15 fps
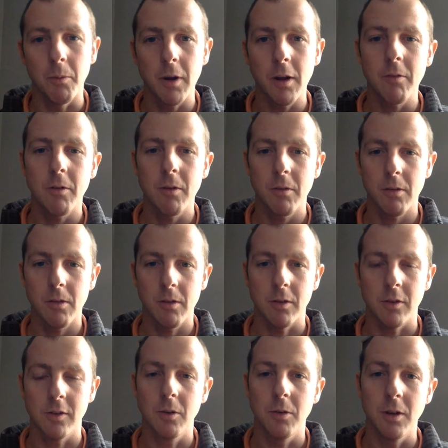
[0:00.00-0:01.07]
whatever the
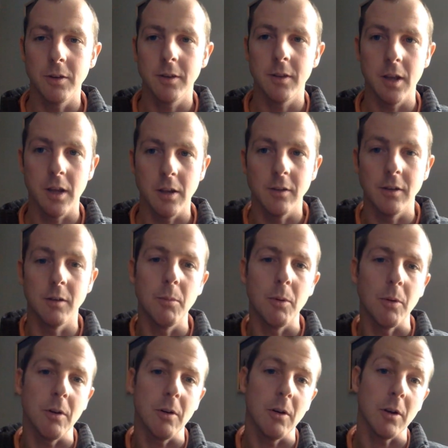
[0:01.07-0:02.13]
students think is an
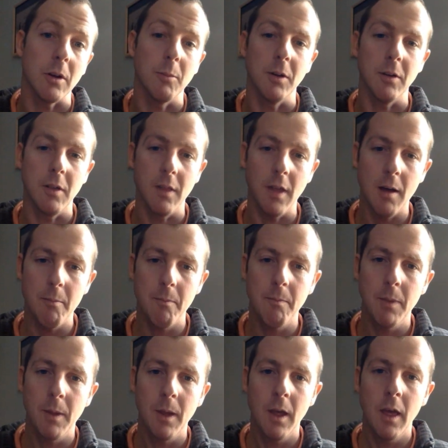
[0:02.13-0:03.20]
important argument to them,
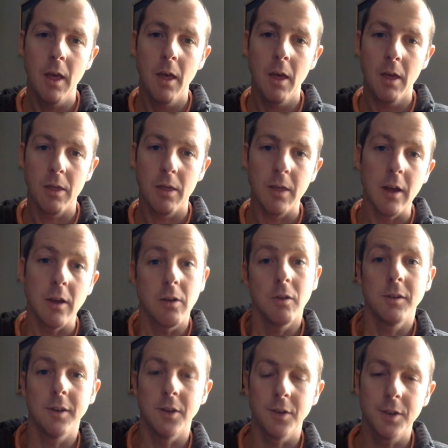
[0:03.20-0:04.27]
they
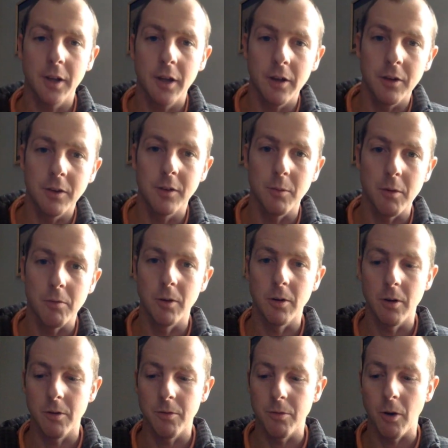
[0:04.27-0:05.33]
use the skills that we've
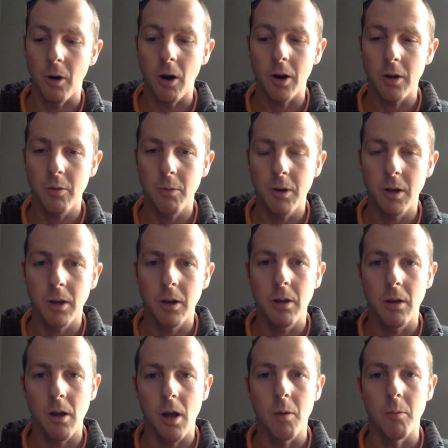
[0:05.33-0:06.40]
learned for arguing,
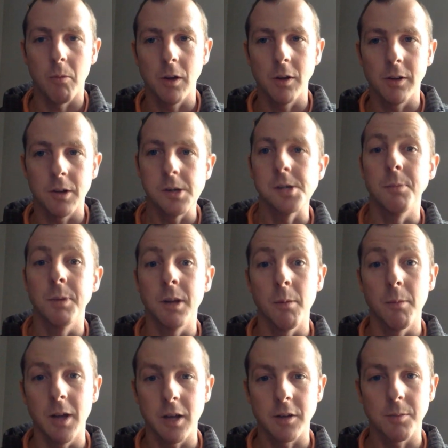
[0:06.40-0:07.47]
research, and become
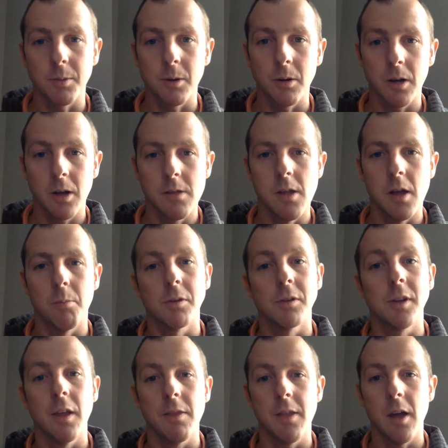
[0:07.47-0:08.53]
an expert, and then
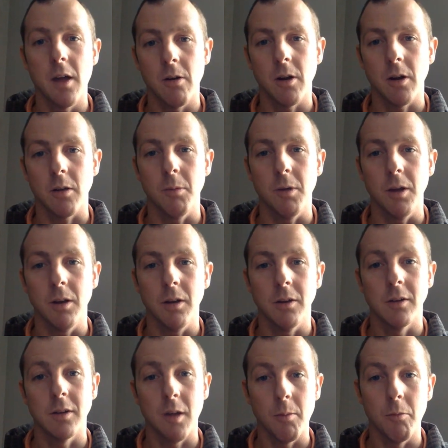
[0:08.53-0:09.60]
present that argument in
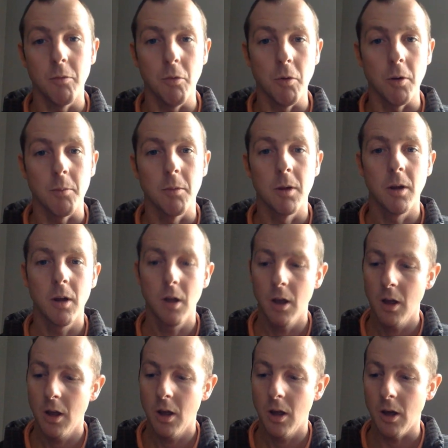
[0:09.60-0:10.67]
some form.
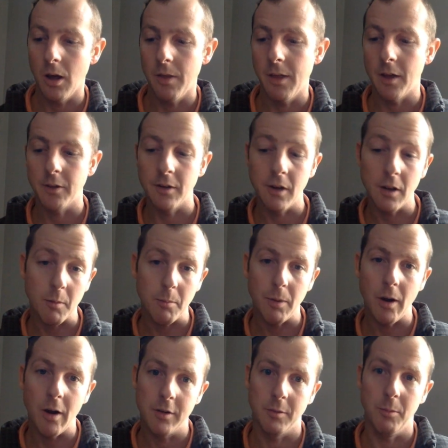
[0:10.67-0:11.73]
That's another
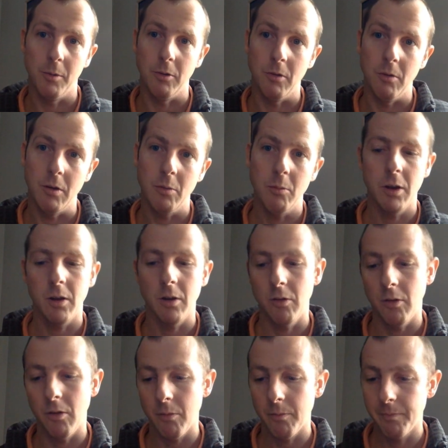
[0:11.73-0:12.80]
possible unit we could do.